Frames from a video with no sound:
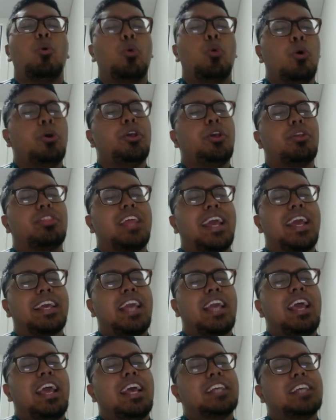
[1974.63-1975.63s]
who you
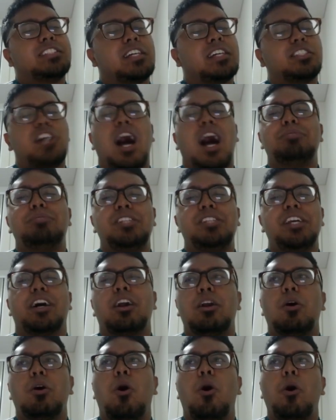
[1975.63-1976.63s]
think is the top
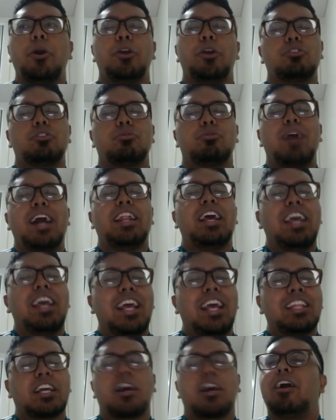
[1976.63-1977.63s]
tier OU threat
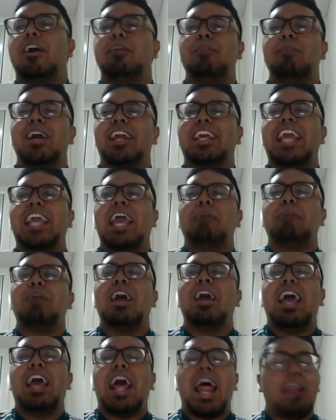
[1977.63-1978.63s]
in the current
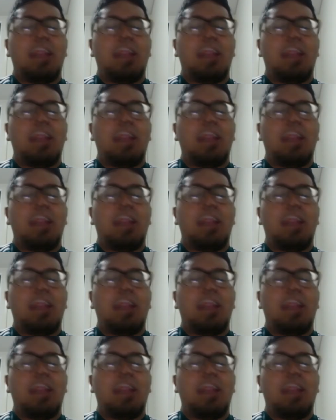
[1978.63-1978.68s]
metagame.